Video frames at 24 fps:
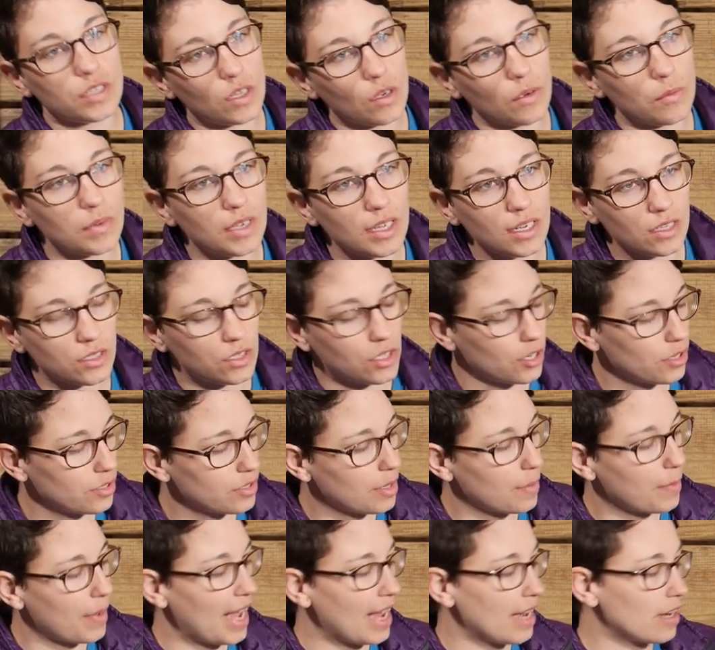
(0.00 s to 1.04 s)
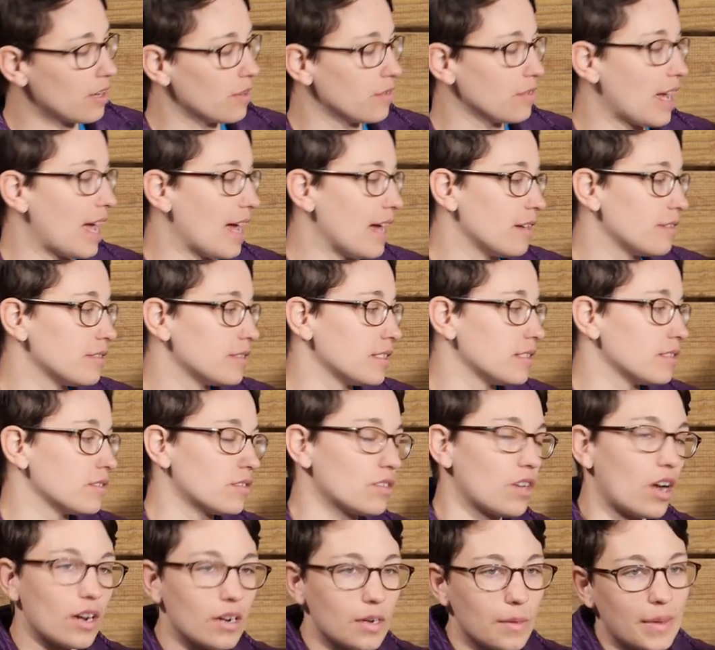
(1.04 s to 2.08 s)
So I'm gonna turn the pack around
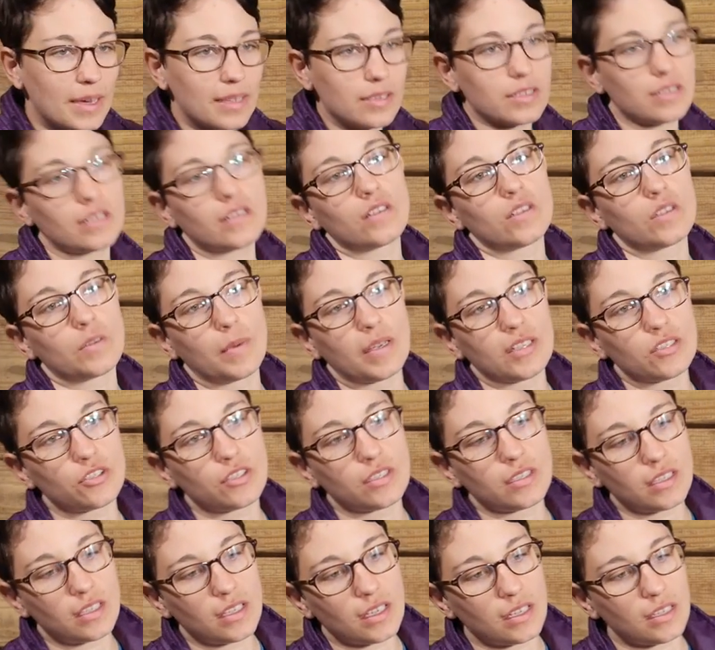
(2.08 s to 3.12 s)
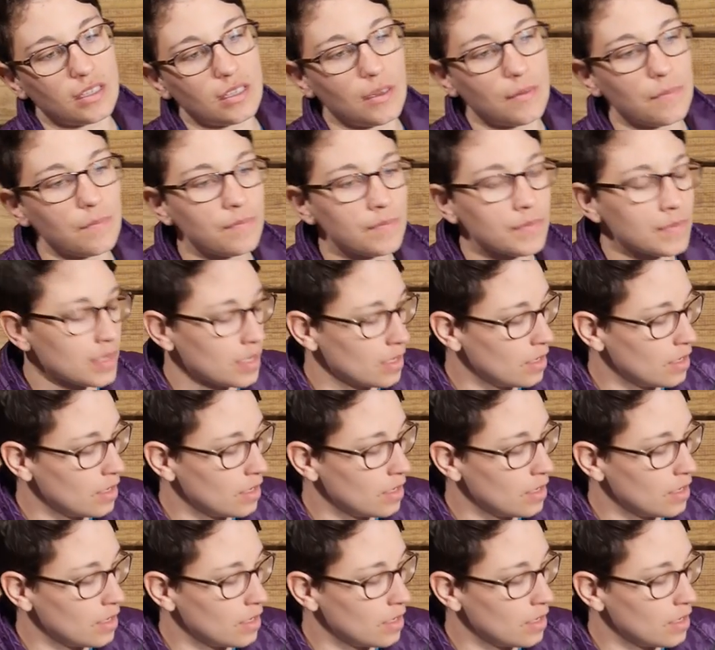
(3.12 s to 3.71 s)
and talk about the suspension system.